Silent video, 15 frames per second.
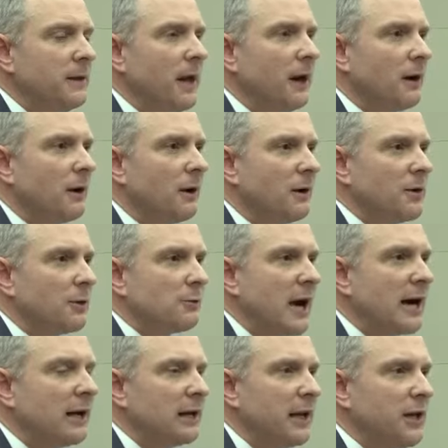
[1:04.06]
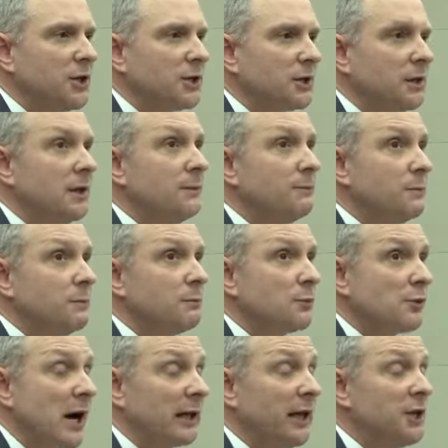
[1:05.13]
There, the regulation,
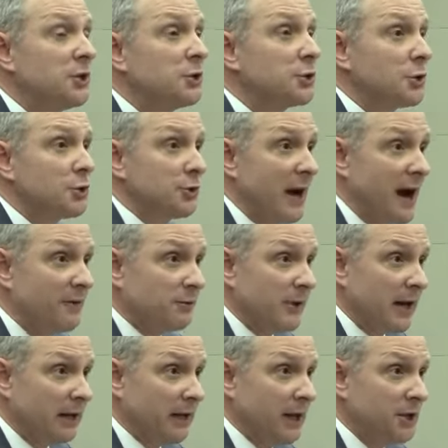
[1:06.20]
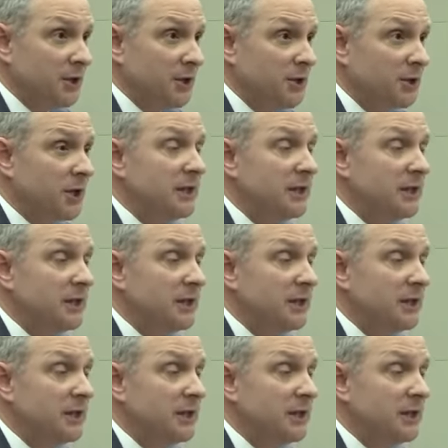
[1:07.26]
regulations or draft regulations,